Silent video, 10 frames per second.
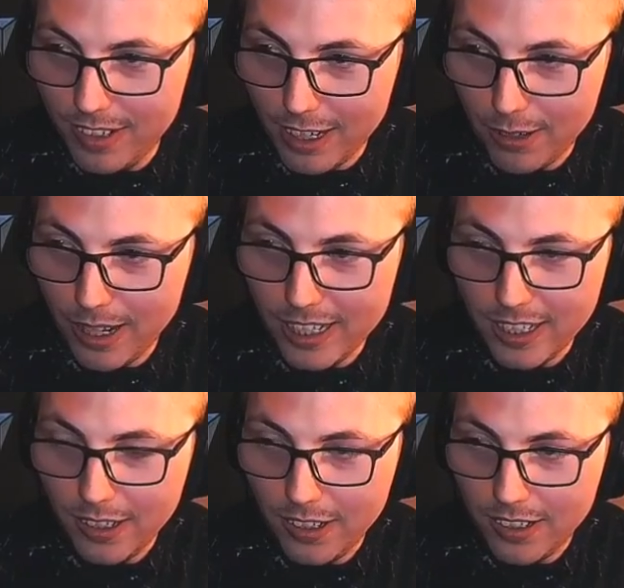A
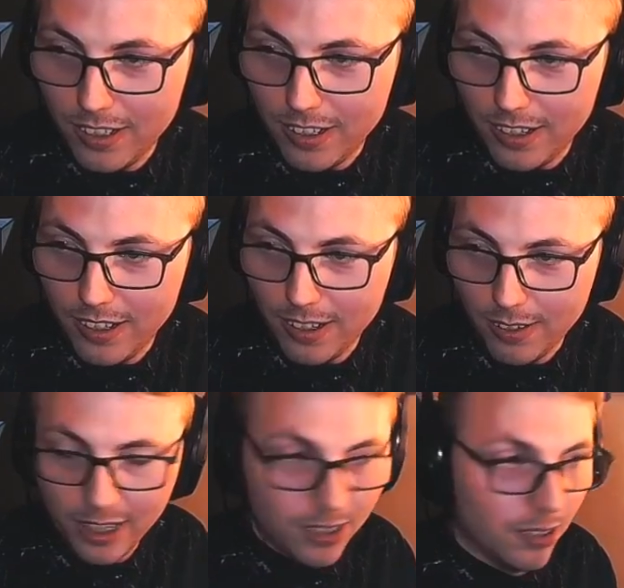crazy good
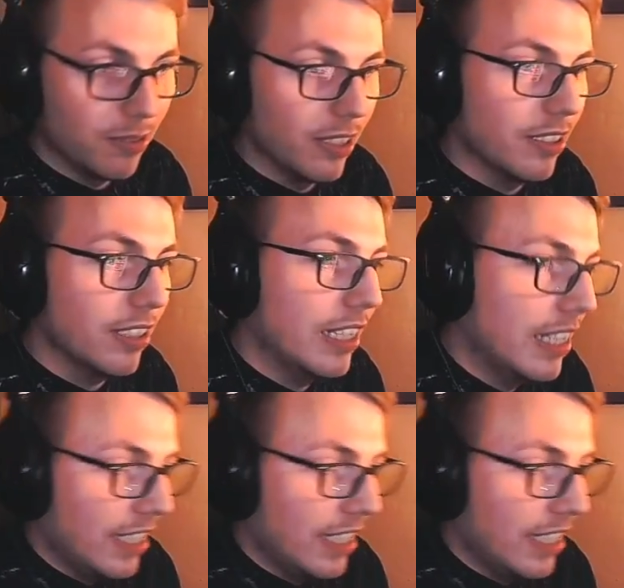run.